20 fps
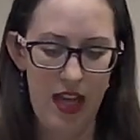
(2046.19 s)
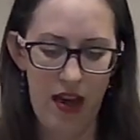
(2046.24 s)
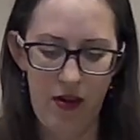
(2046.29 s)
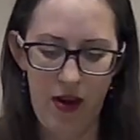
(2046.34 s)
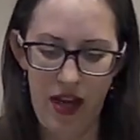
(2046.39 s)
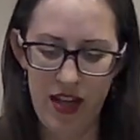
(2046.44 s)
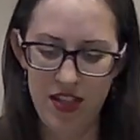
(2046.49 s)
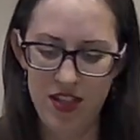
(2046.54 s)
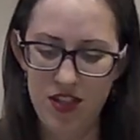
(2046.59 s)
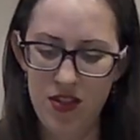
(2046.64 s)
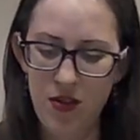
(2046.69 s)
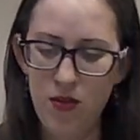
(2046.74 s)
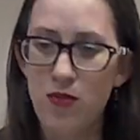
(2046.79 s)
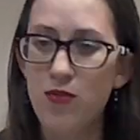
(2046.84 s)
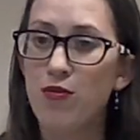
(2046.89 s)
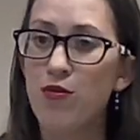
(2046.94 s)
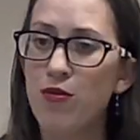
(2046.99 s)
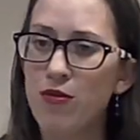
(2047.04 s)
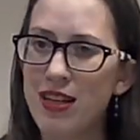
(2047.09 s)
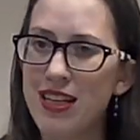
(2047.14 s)
Now I
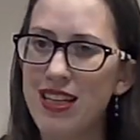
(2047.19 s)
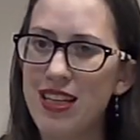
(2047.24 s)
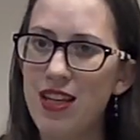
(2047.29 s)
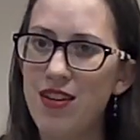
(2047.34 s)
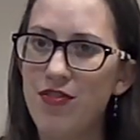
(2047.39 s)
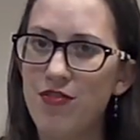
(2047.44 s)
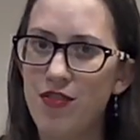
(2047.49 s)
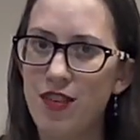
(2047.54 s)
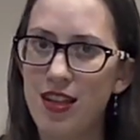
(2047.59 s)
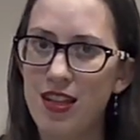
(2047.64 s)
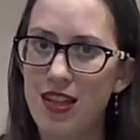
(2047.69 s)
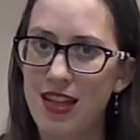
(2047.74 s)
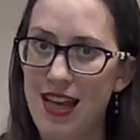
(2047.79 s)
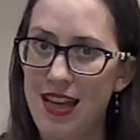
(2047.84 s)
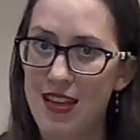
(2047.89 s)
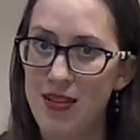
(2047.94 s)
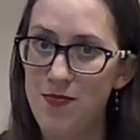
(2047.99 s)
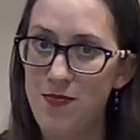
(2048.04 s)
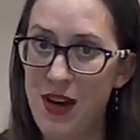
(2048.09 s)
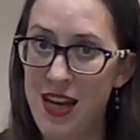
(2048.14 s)
don't really feel
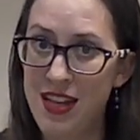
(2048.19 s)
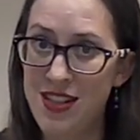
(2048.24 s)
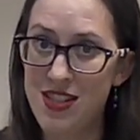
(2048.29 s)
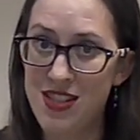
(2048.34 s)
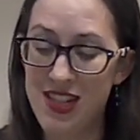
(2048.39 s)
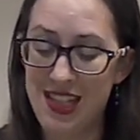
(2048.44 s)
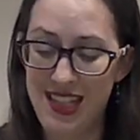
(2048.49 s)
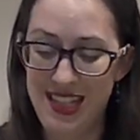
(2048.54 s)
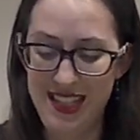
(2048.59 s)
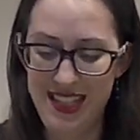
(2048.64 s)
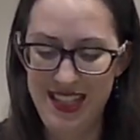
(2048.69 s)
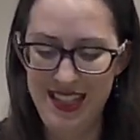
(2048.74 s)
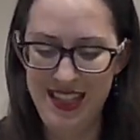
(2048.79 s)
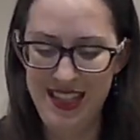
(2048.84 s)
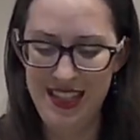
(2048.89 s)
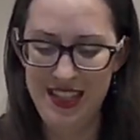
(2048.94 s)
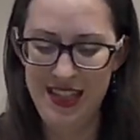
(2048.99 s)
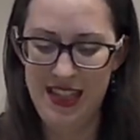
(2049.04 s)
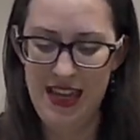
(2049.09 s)
like punching